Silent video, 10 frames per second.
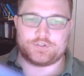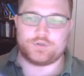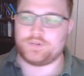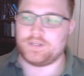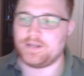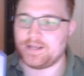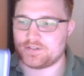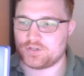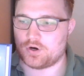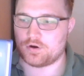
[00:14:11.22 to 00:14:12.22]
the
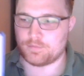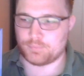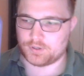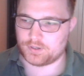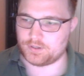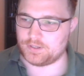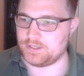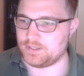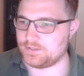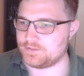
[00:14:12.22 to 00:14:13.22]
next Kardar book
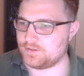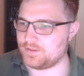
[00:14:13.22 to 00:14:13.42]
is